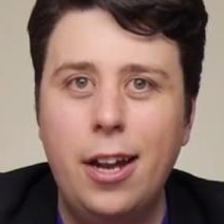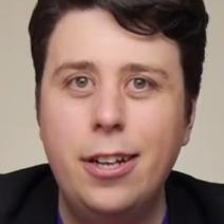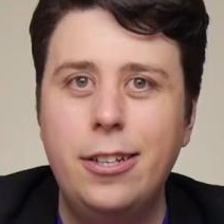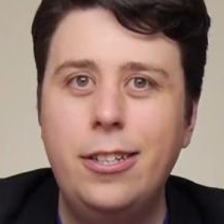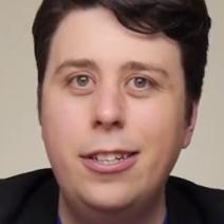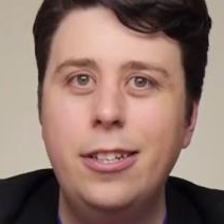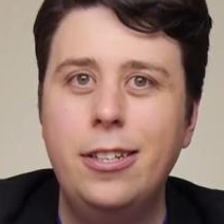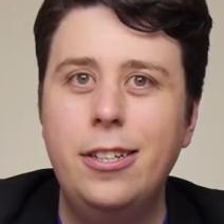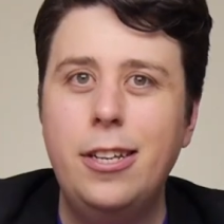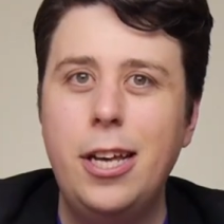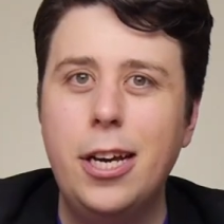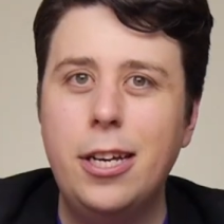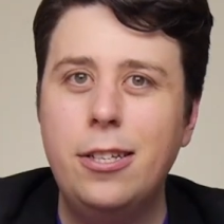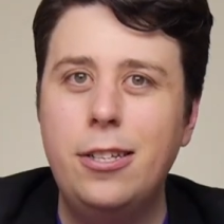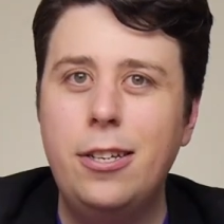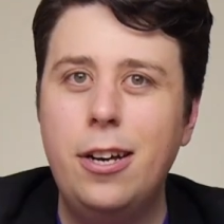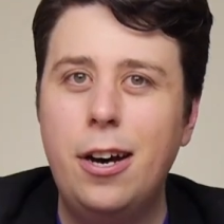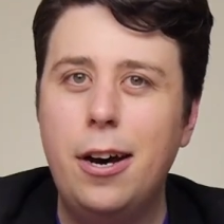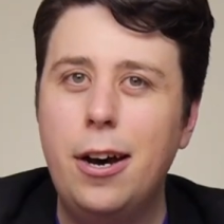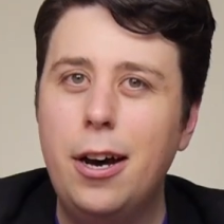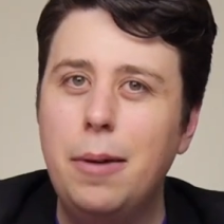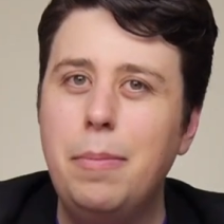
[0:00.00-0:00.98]
Until next
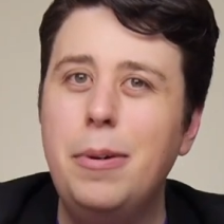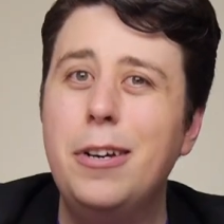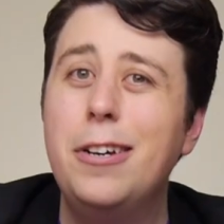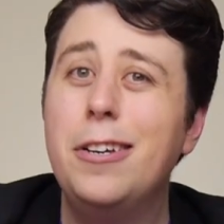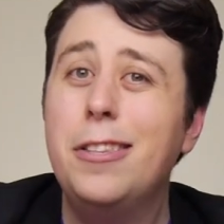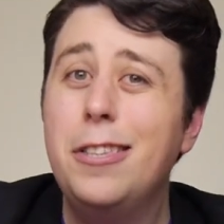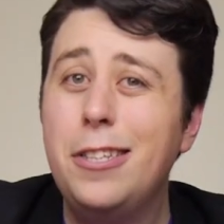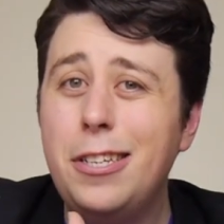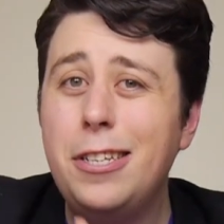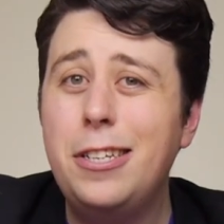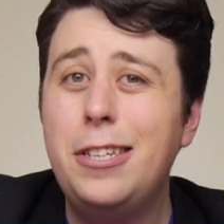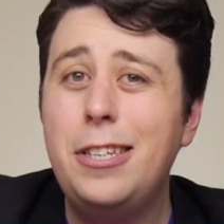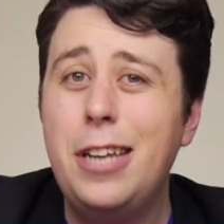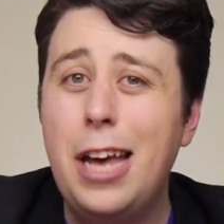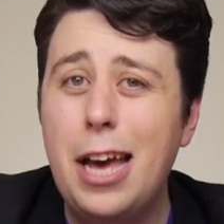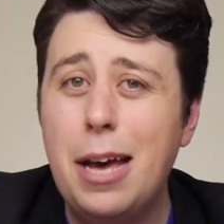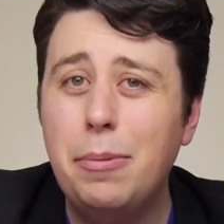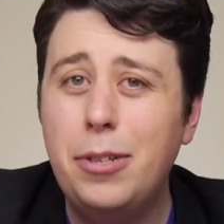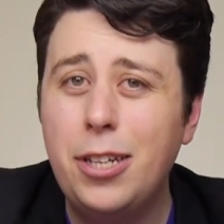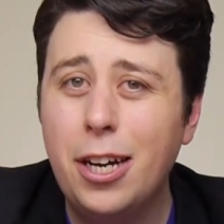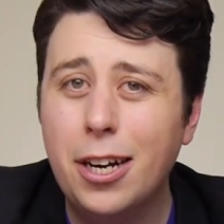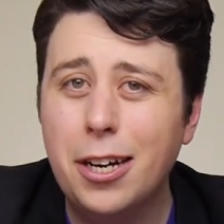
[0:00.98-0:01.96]
time, this is
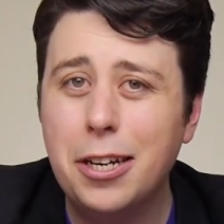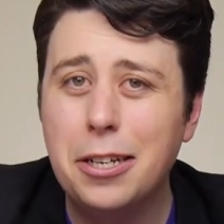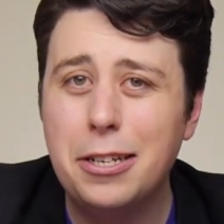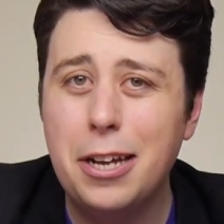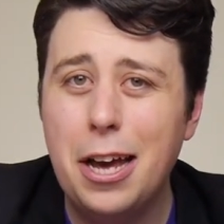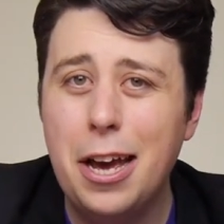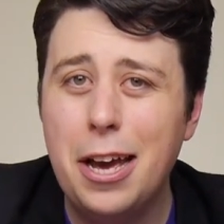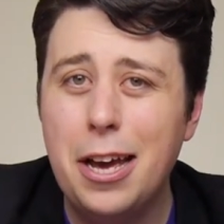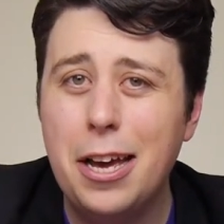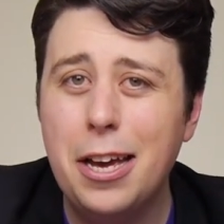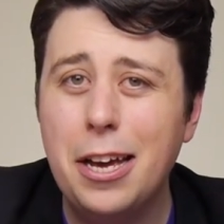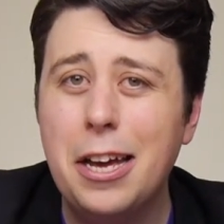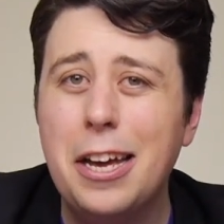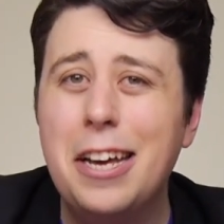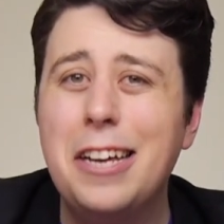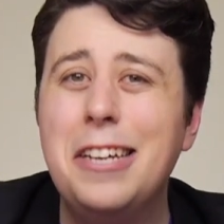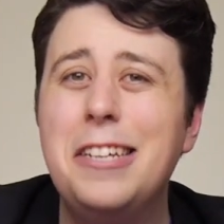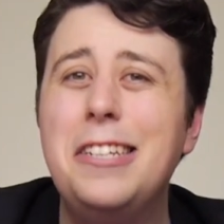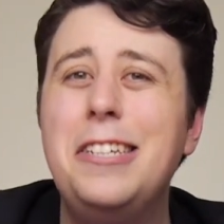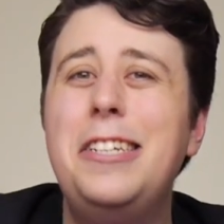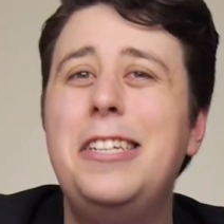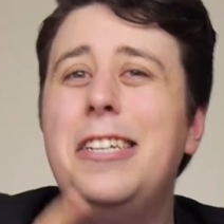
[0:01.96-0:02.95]
Sam Tucker saying,
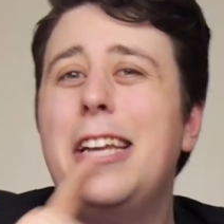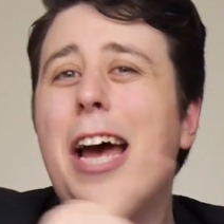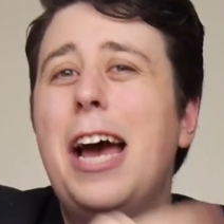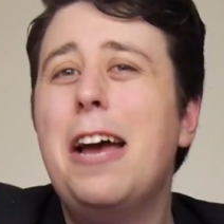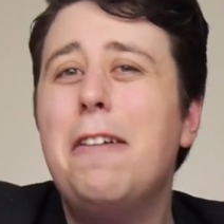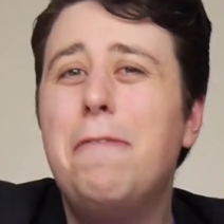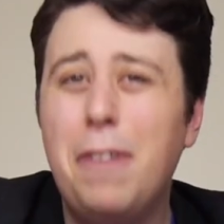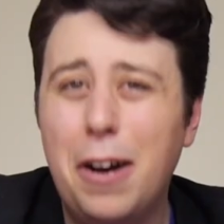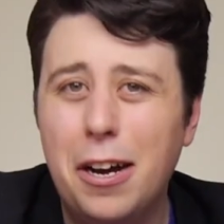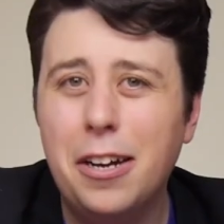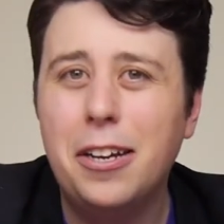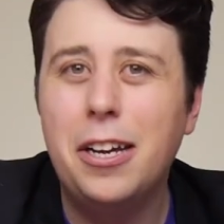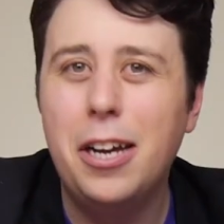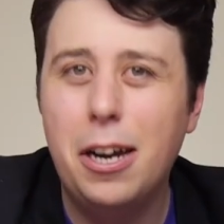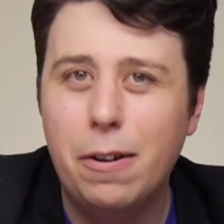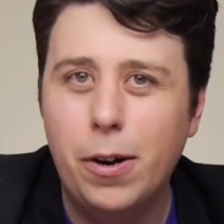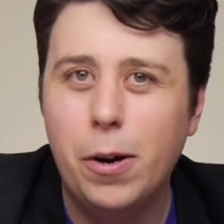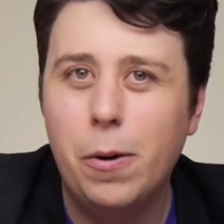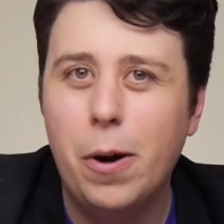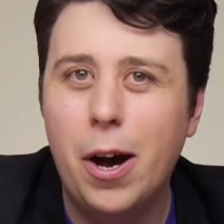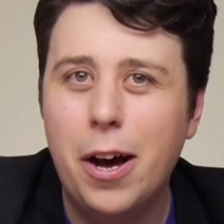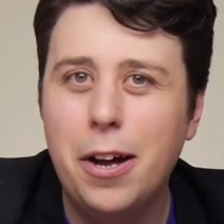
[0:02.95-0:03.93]
stay funky
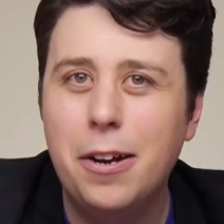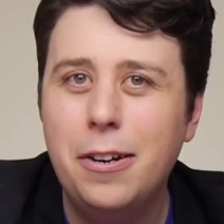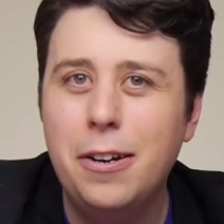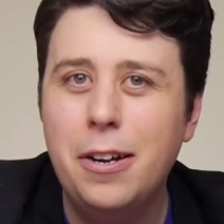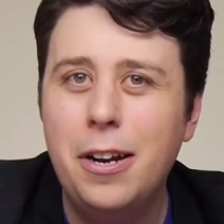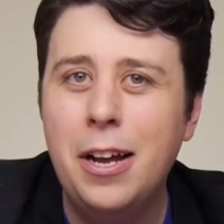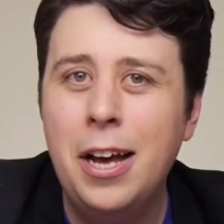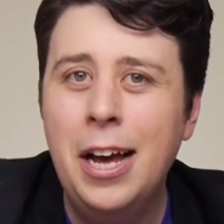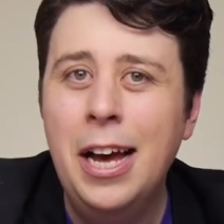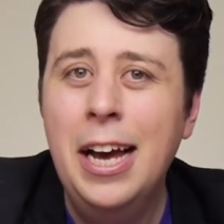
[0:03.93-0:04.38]
everyone.